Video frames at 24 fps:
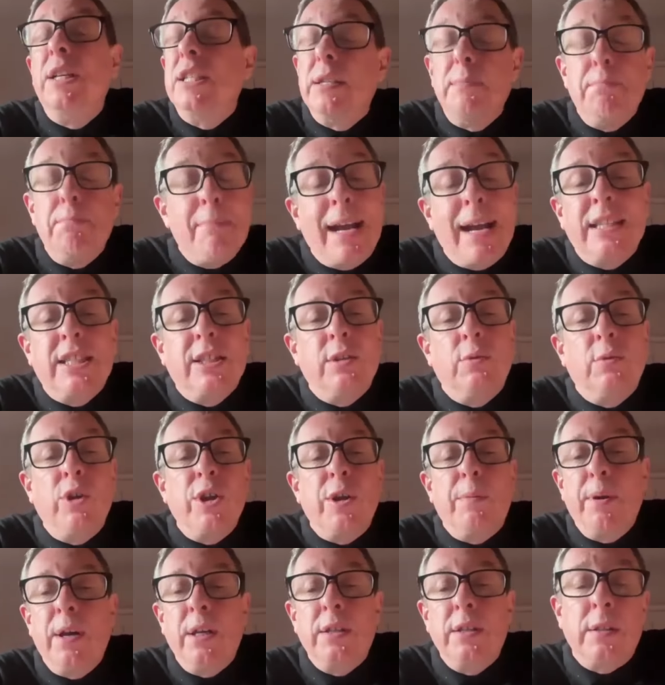Doesn't matter what
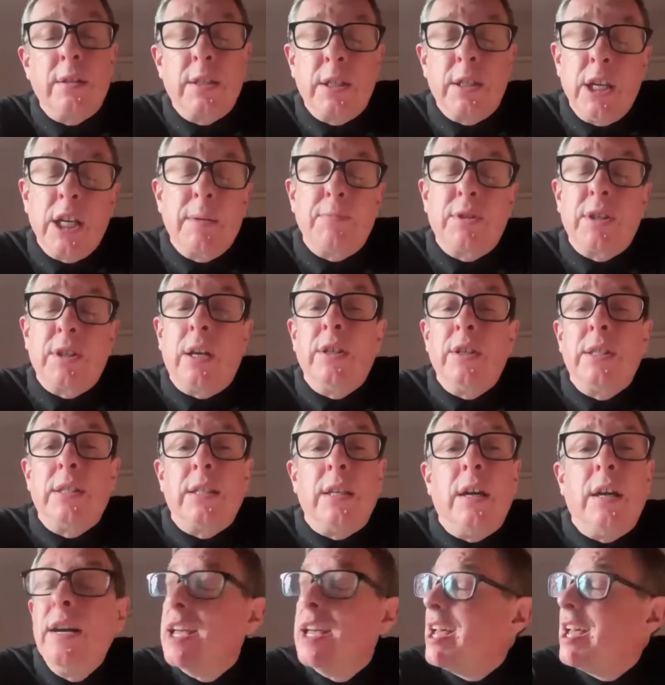your personal circumstances
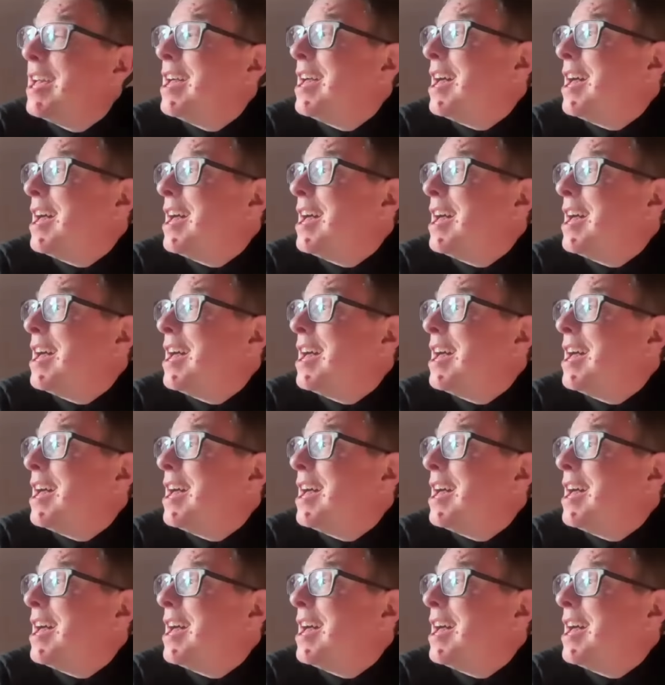are.